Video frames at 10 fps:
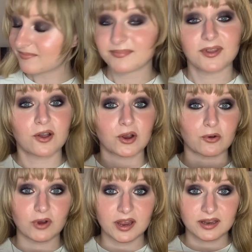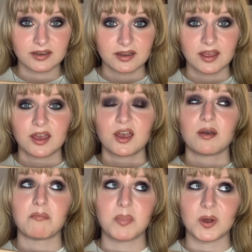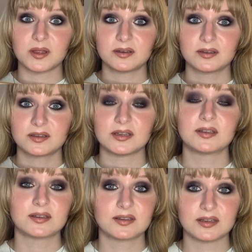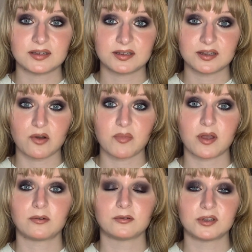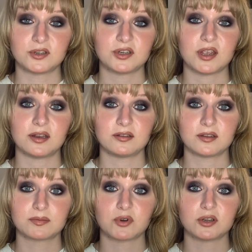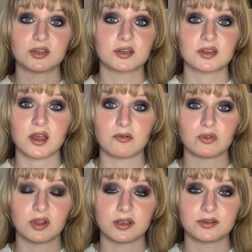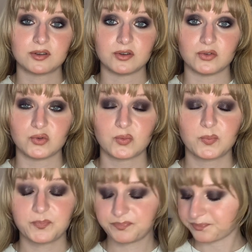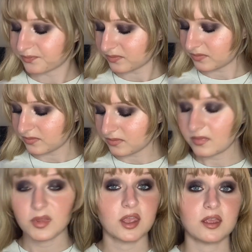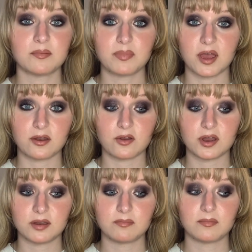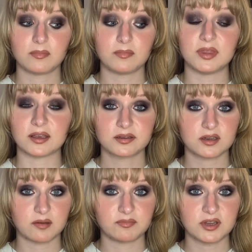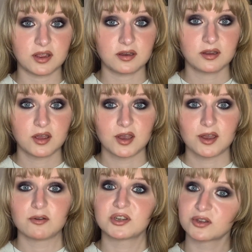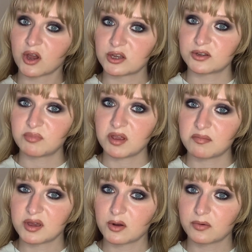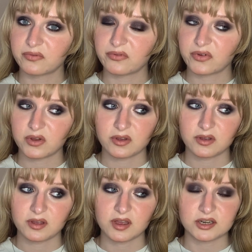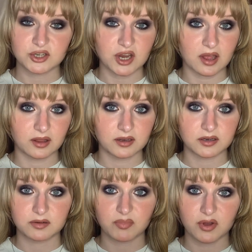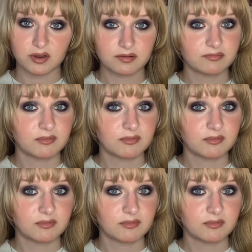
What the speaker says: Not great, but since this is now my oldest shade in this project, I would like to hit pan on it next update, which is going to be a bit of a challenge, but